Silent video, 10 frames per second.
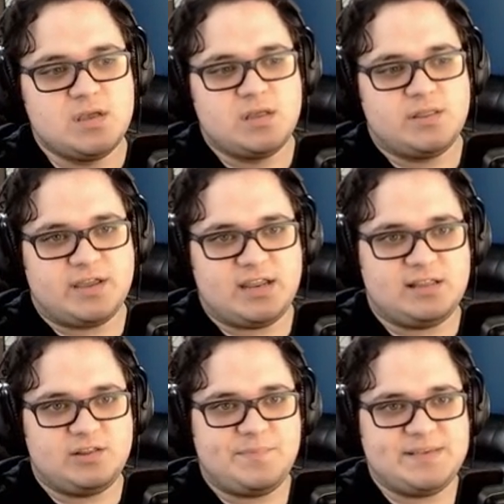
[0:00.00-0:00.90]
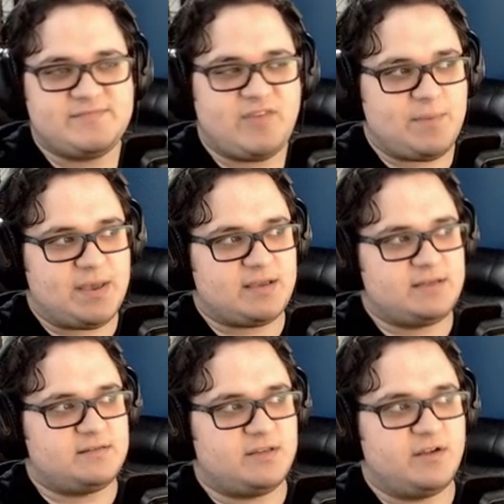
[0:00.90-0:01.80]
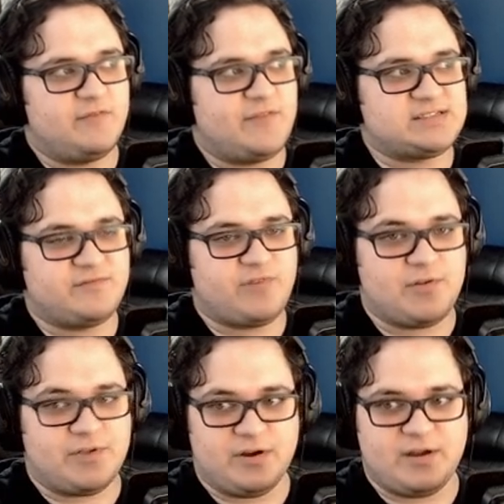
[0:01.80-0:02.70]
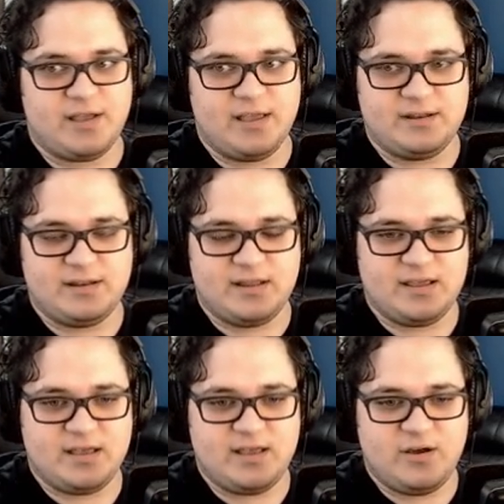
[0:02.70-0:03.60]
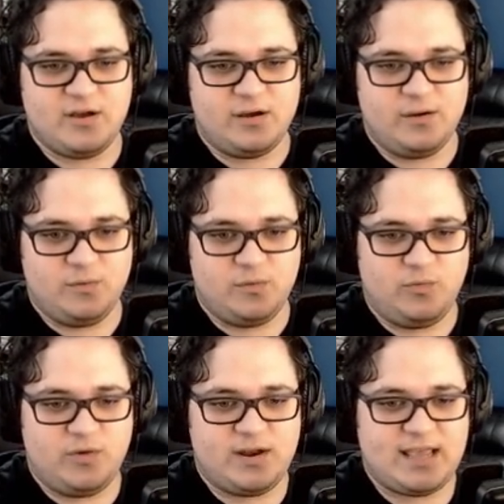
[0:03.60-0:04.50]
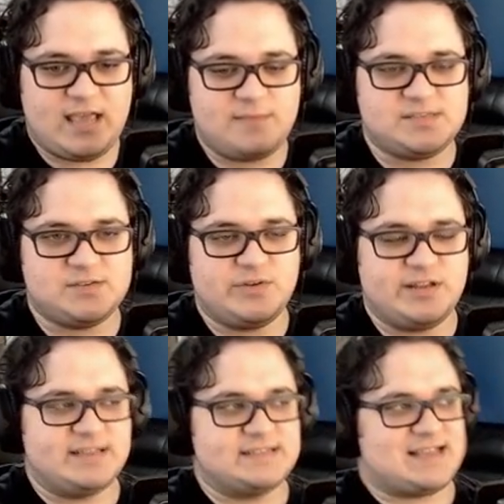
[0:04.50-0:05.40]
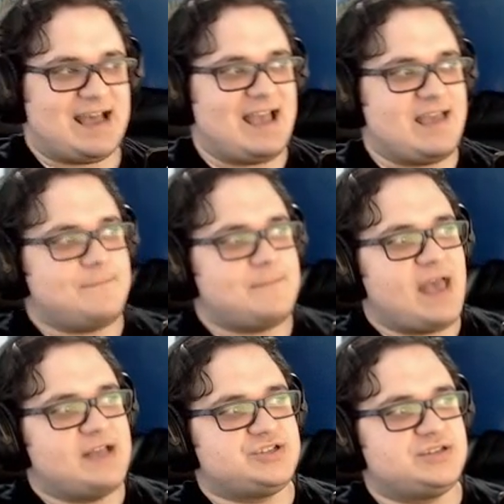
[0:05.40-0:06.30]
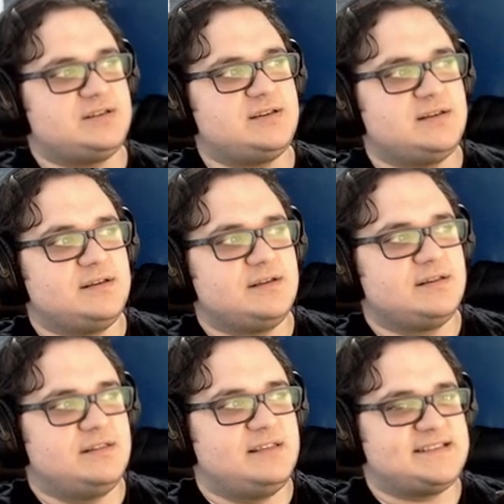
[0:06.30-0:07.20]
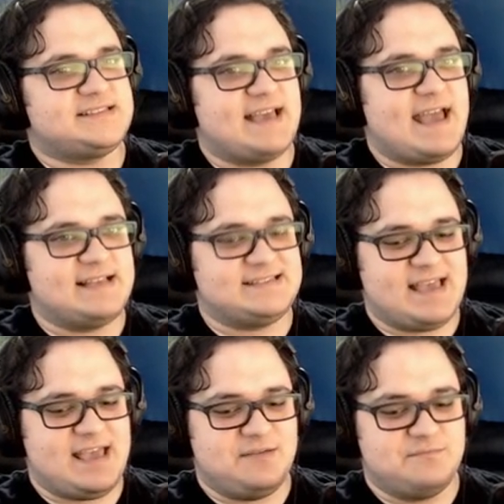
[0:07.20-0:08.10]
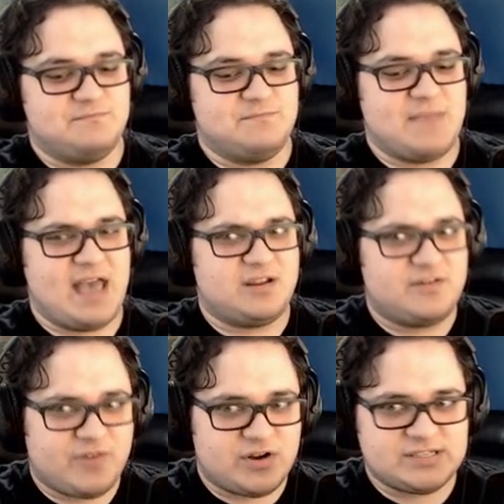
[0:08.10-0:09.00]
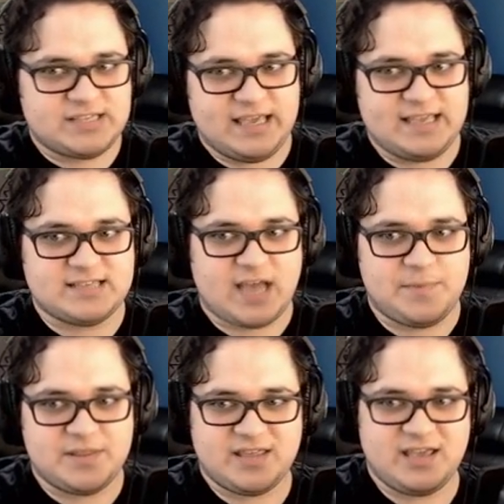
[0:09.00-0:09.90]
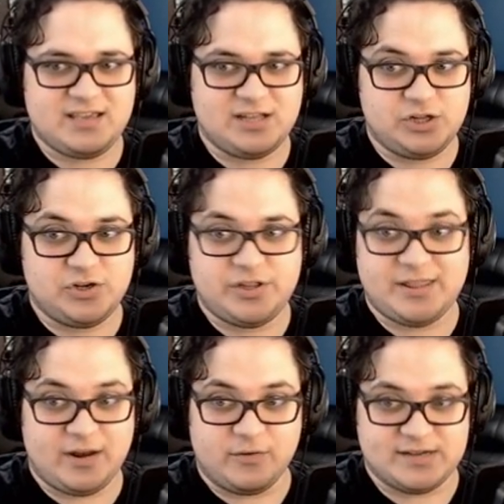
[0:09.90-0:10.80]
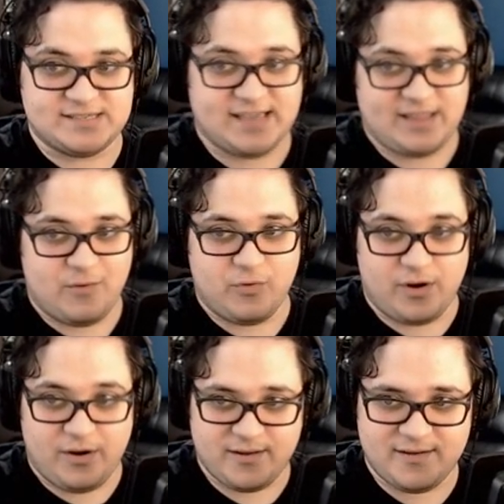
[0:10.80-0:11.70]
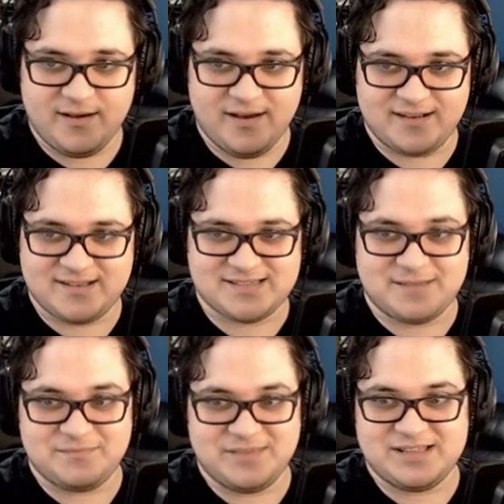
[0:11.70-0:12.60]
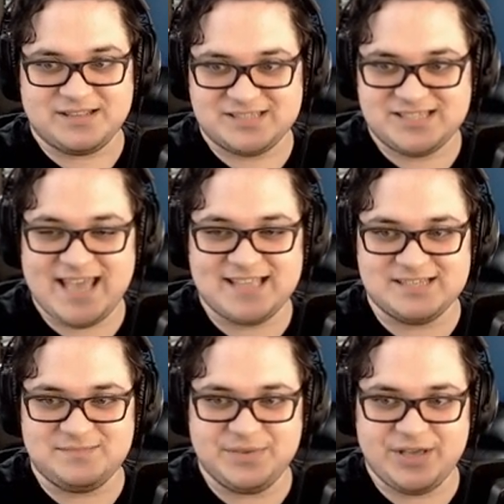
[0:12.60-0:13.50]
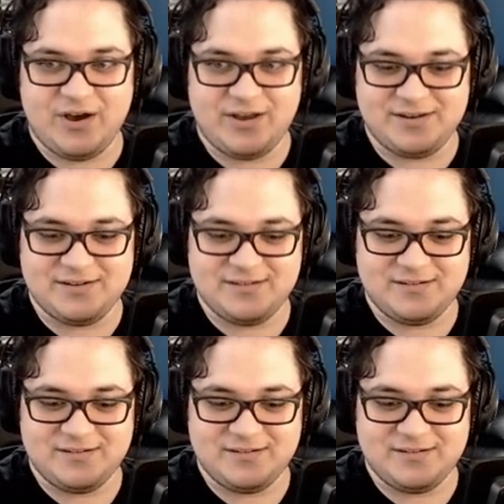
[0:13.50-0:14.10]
they're getting a little piece of Epic. They're investing further. And what I came to it is I imagine this as a metaverse-y type of thing. Clearly, they don't want to say that word because uh, I'm it is tainted beyond